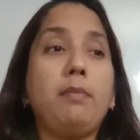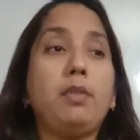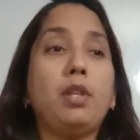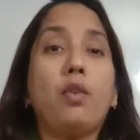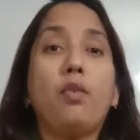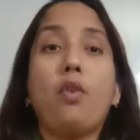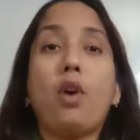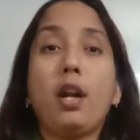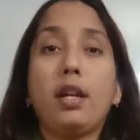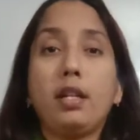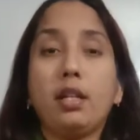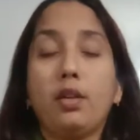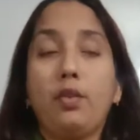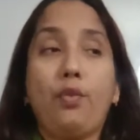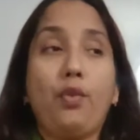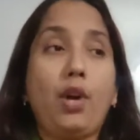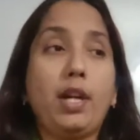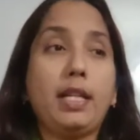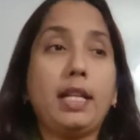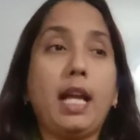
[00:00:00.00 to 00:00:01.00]
the water
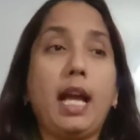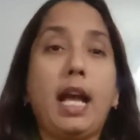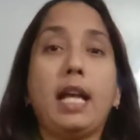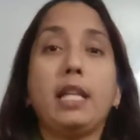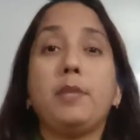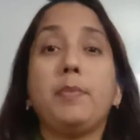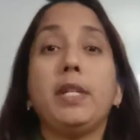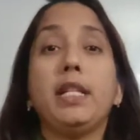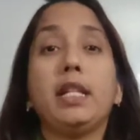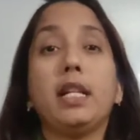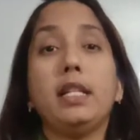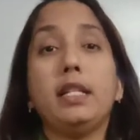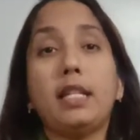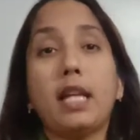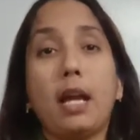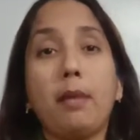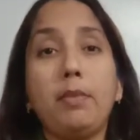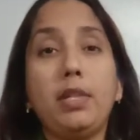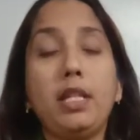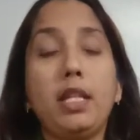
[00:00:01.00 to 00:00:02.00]
has been
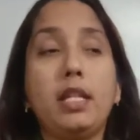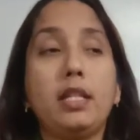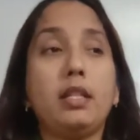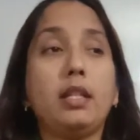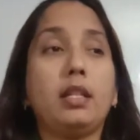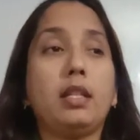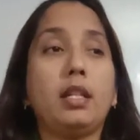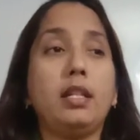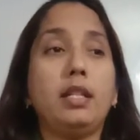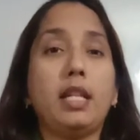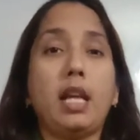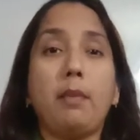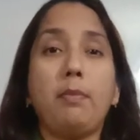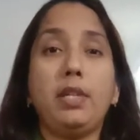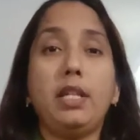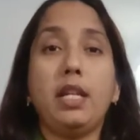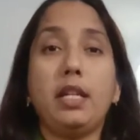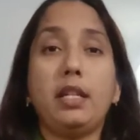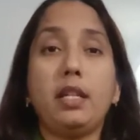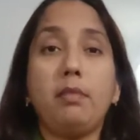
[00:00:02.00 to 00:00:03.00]

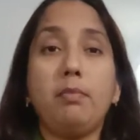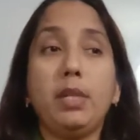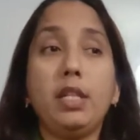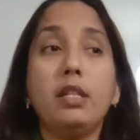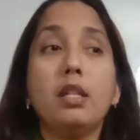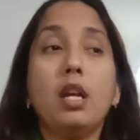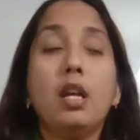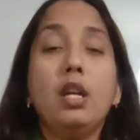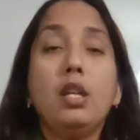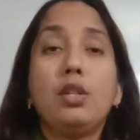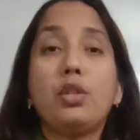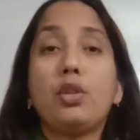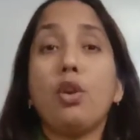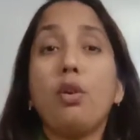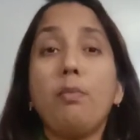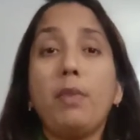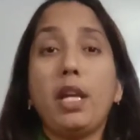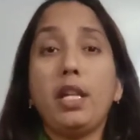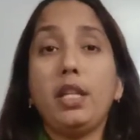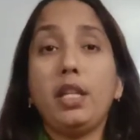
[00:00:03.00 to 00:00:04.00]
contaminated means
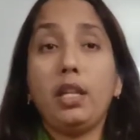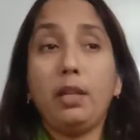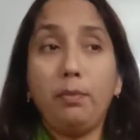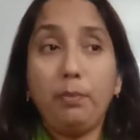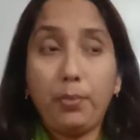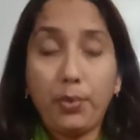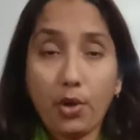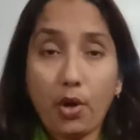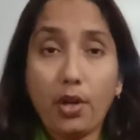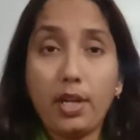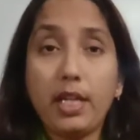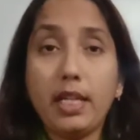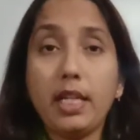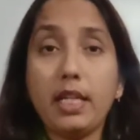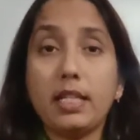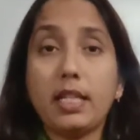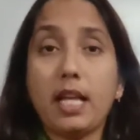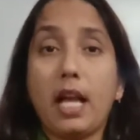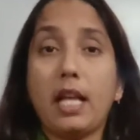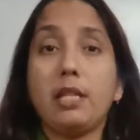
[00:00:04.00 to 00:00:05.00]
so many
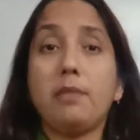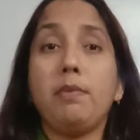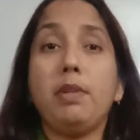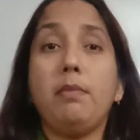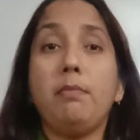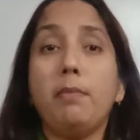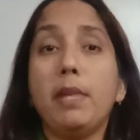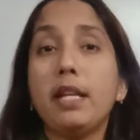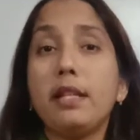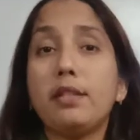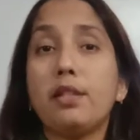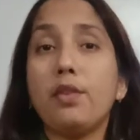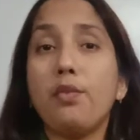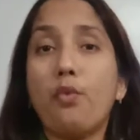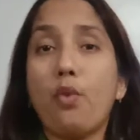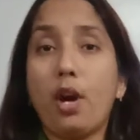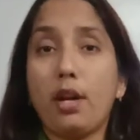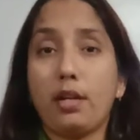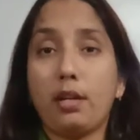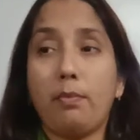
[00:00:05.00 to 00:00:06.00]
impurities has been mixed in
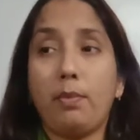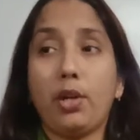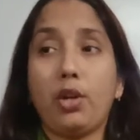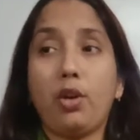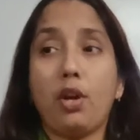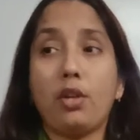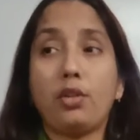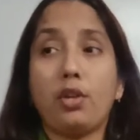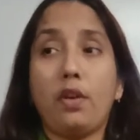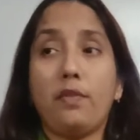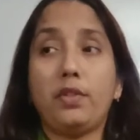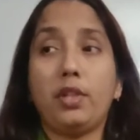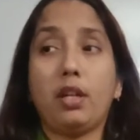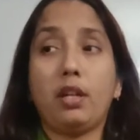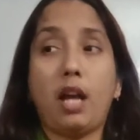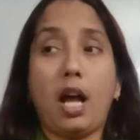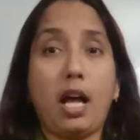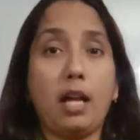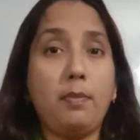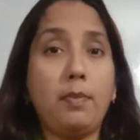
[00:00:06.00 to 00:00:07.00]
water because of the
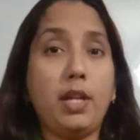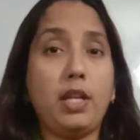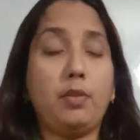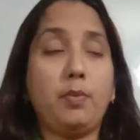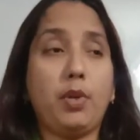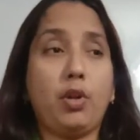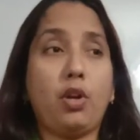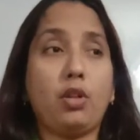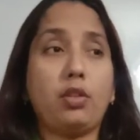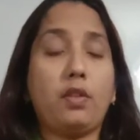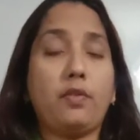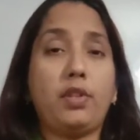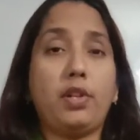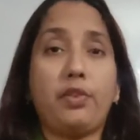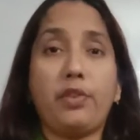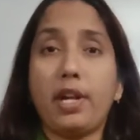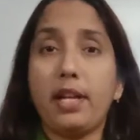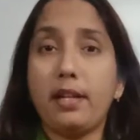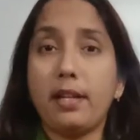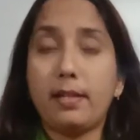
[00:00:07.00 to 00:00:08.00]
garbage, because of the
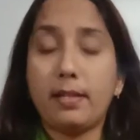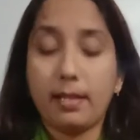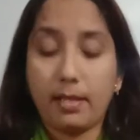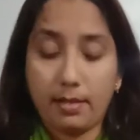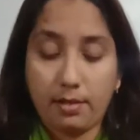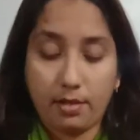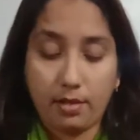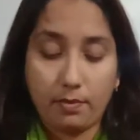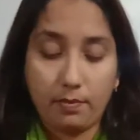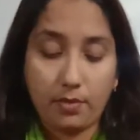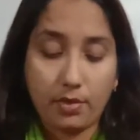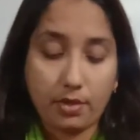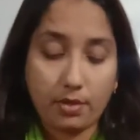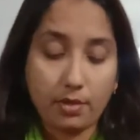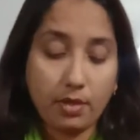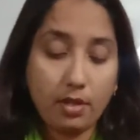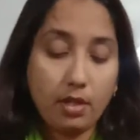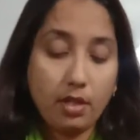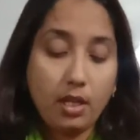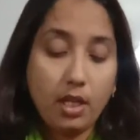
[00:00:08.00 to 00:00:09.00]
drainage systems.
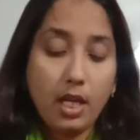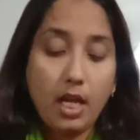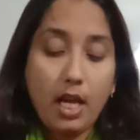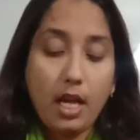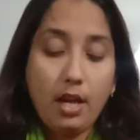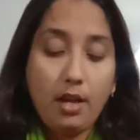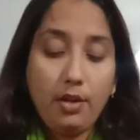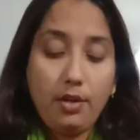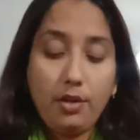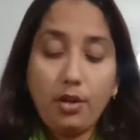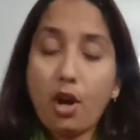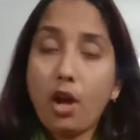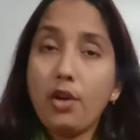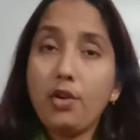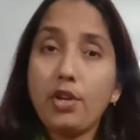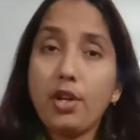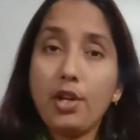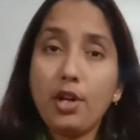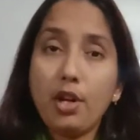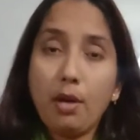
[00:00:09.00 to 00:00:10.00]

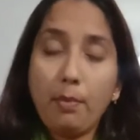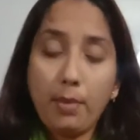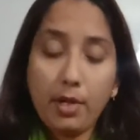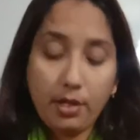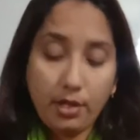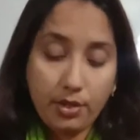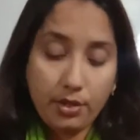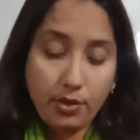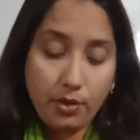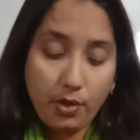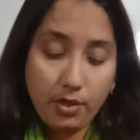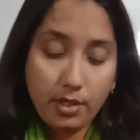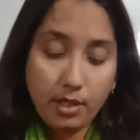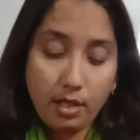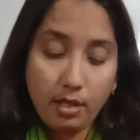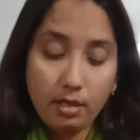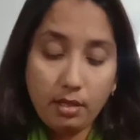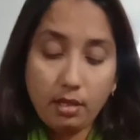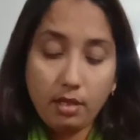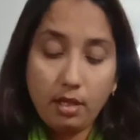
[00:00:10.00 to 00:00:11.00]
Non-renewable
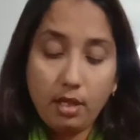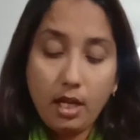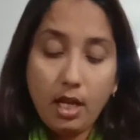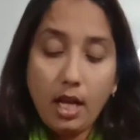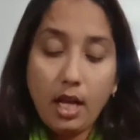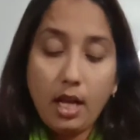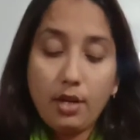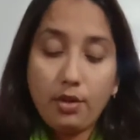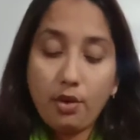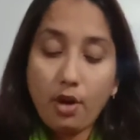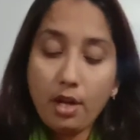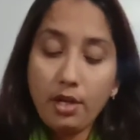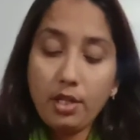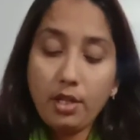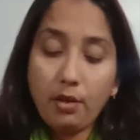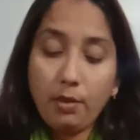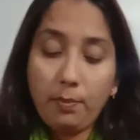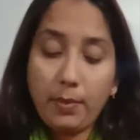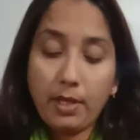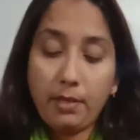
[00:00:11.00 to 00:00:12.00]
resources.
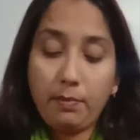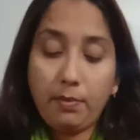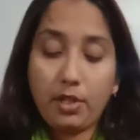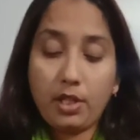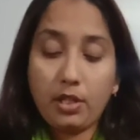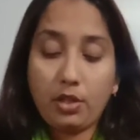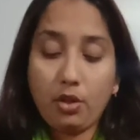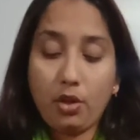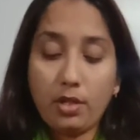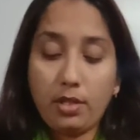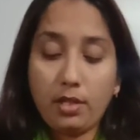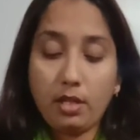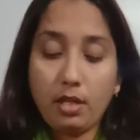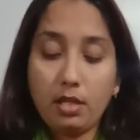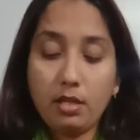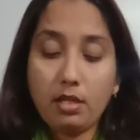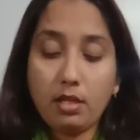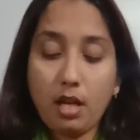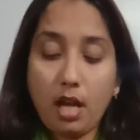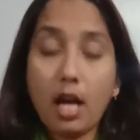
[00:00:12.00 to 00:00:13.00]
Non-renewable
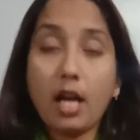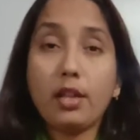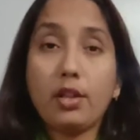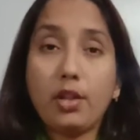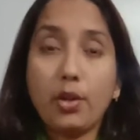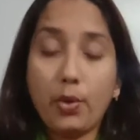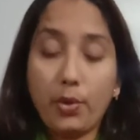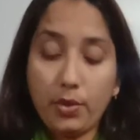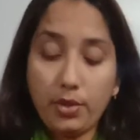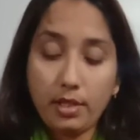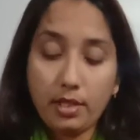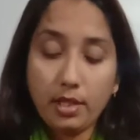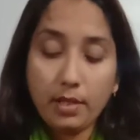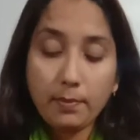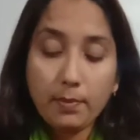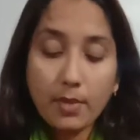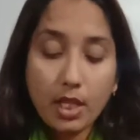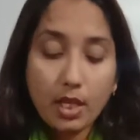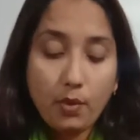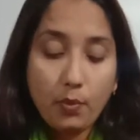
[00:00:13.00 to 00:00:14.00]
resources are those
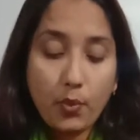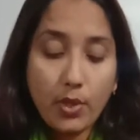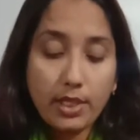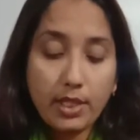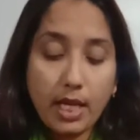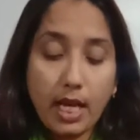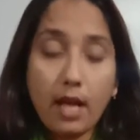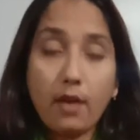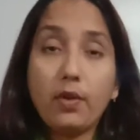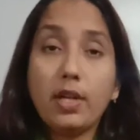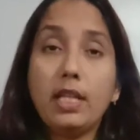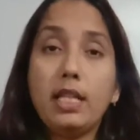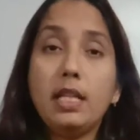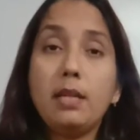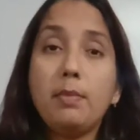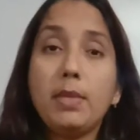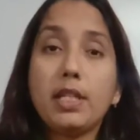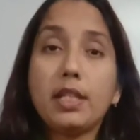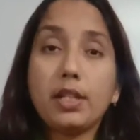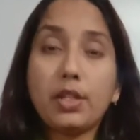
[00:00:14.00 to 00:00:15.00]
which have a
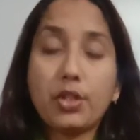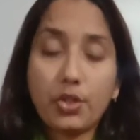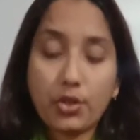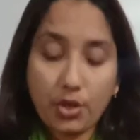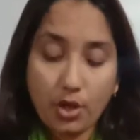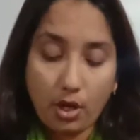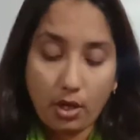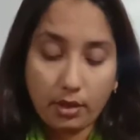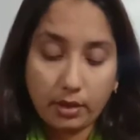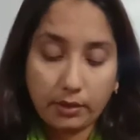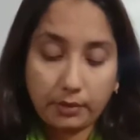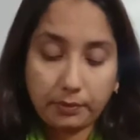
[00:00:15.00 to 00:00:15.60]
limited stock.